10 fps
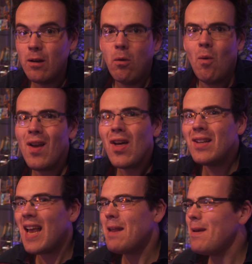Why
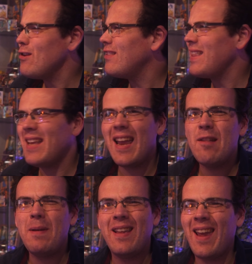can't anime just let the
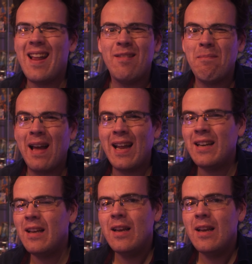kids be kids, man?